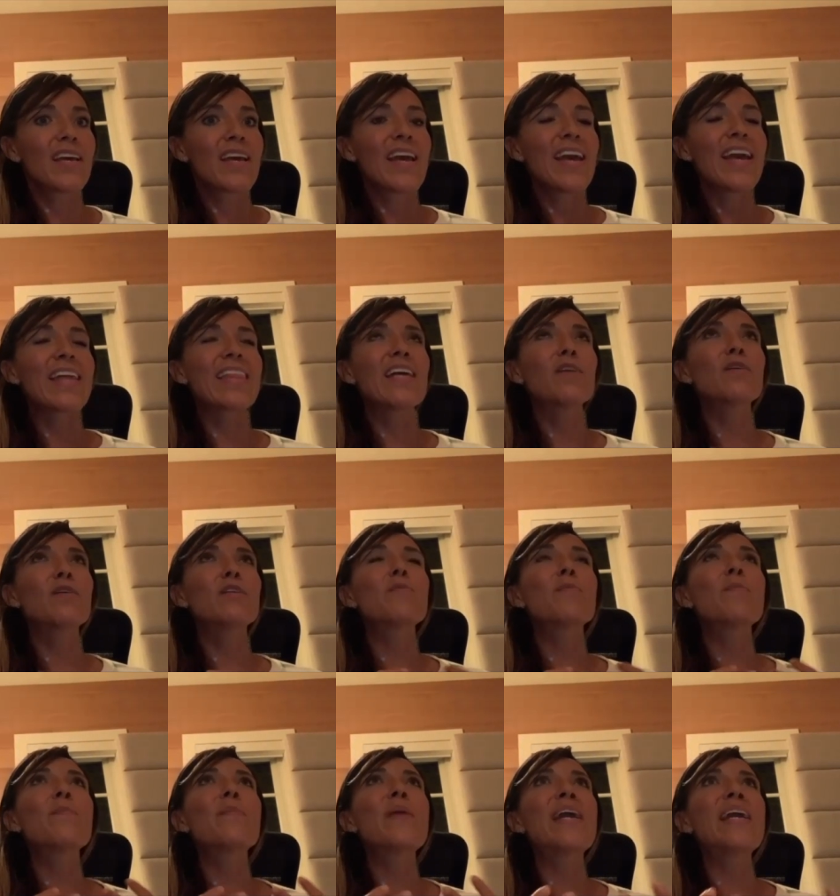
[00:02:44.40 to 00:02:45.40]
And that was
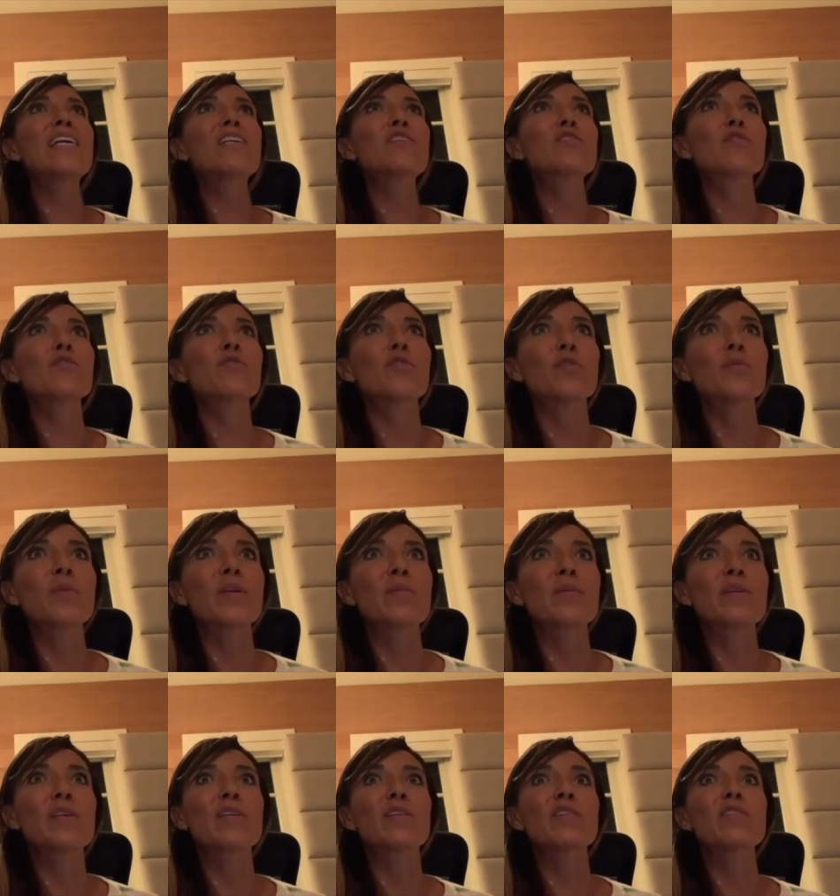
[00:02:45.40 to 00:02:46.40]
major for me
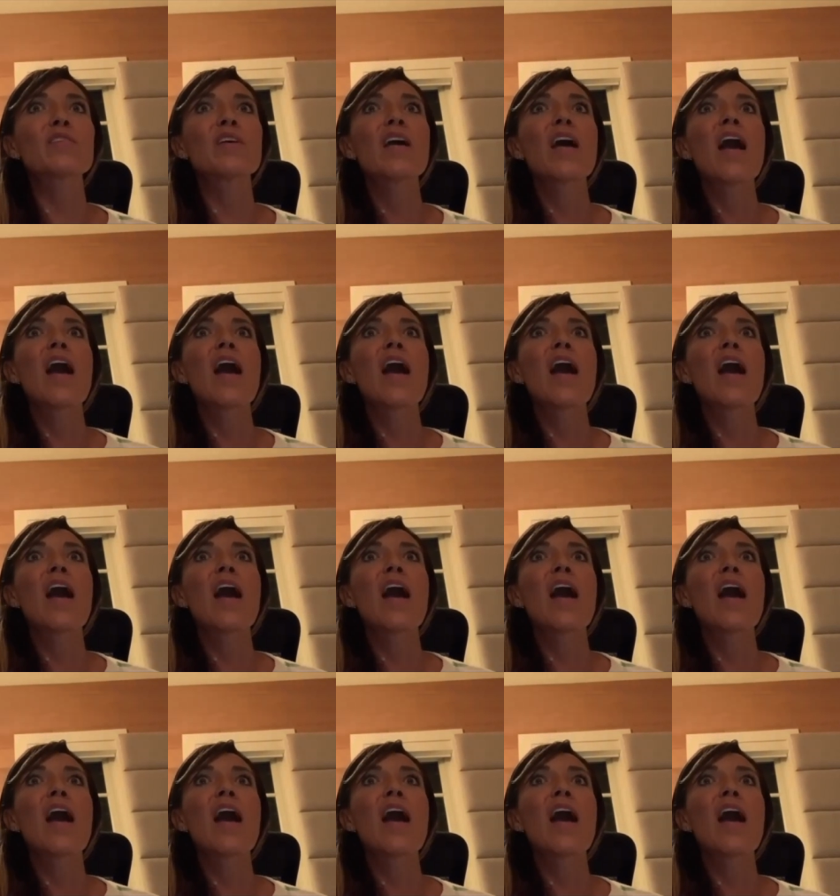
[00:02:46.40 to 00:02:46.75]
because